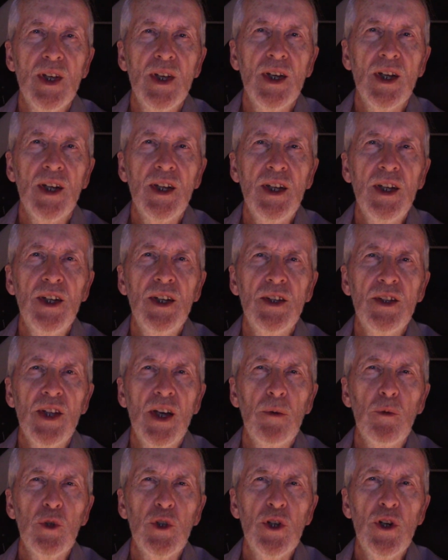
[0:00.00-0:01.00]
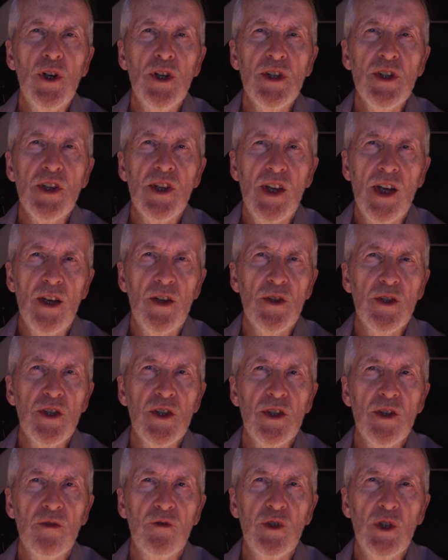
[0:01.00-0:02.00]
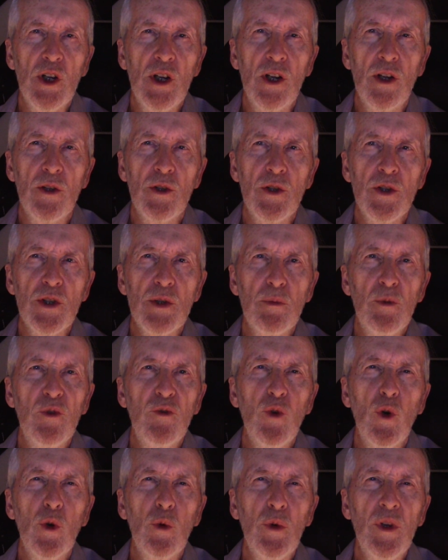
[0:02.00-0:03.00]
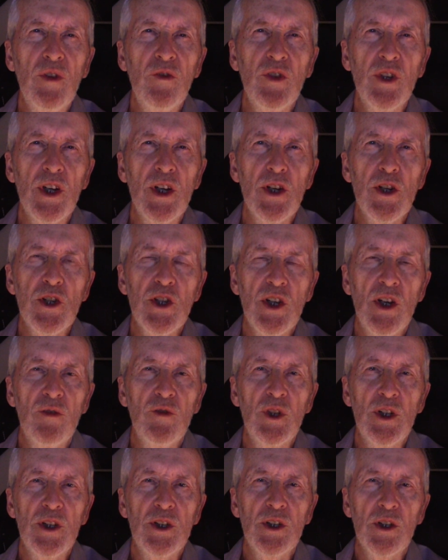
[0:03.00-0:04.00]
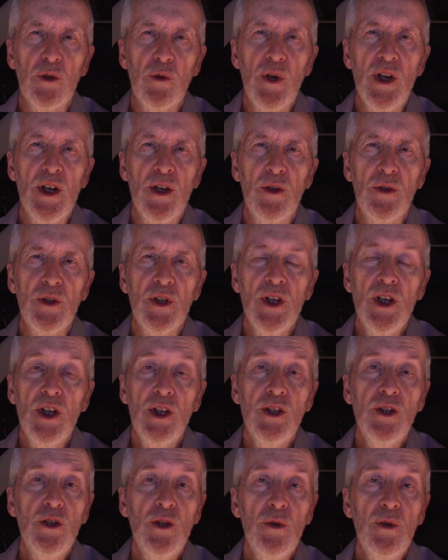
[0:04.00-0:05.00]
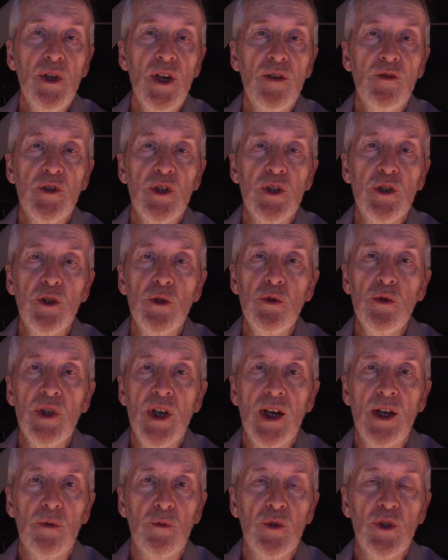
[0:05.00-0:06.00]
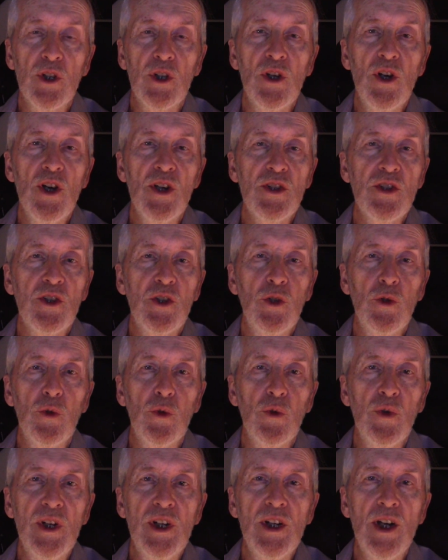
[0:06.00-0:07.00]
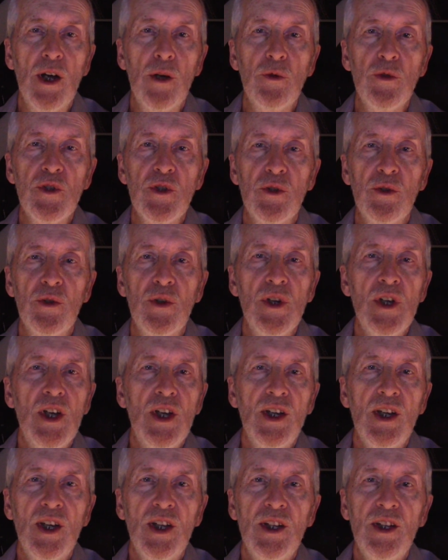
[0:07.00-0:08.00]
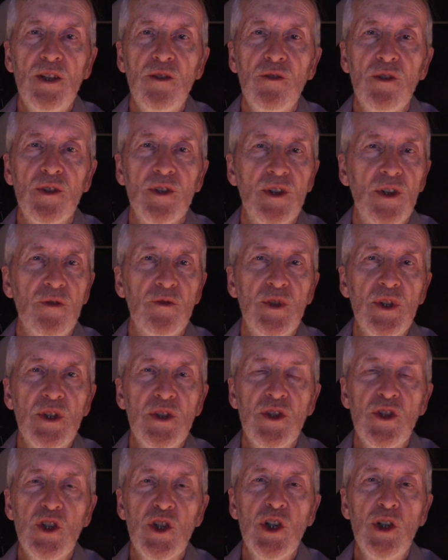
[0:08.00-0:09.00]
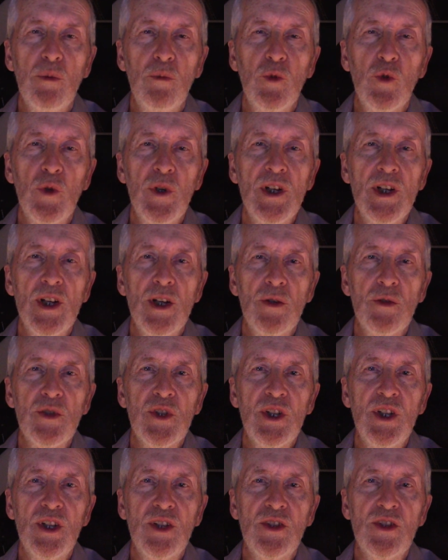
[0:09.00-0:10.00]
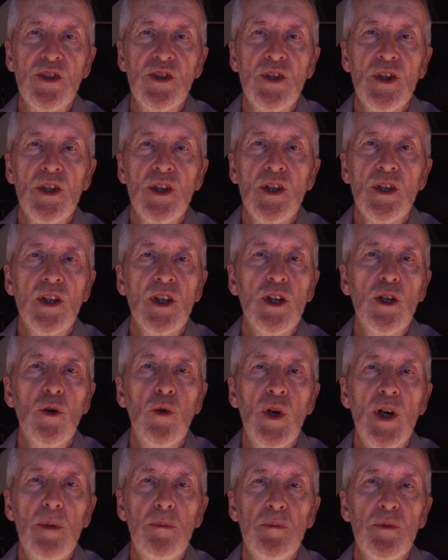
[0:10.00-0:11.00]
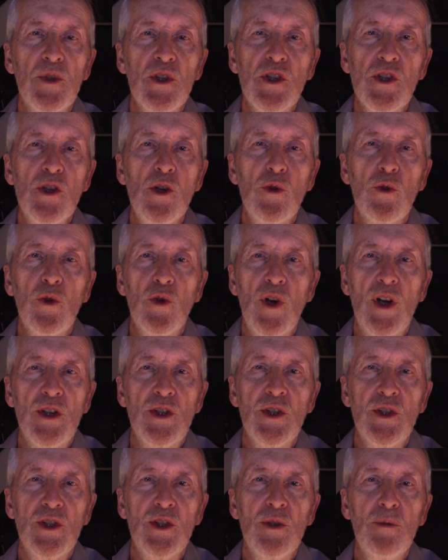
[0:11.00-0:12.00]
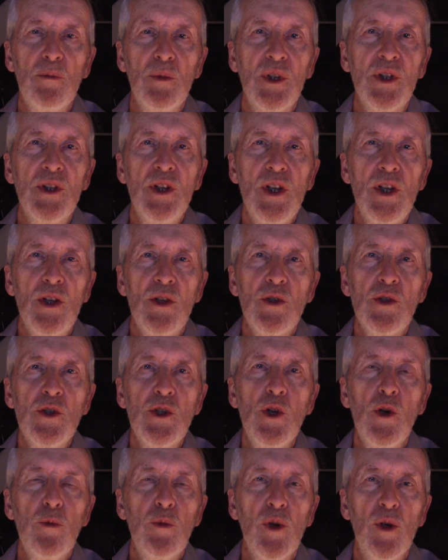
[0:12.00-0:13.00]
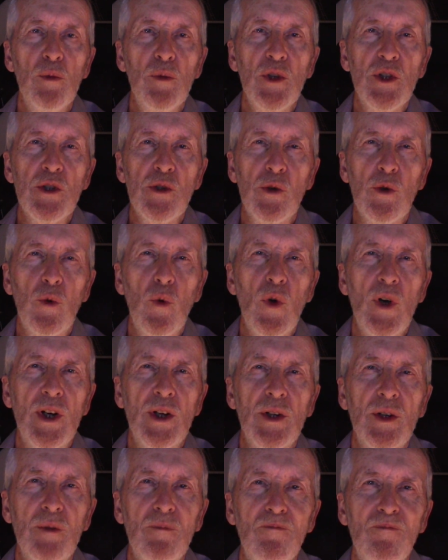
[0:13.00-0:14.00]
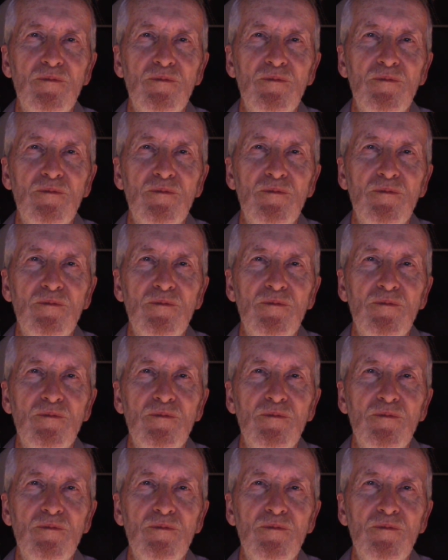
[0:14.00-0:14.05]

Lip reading: Again, that would cost thousands of dollars before we even get a shovel in the ground. You don't have to do that with a Costco greenhouse or any of these cheap greenhouse kits. They go up, the snow crushes them, and there's no permits required.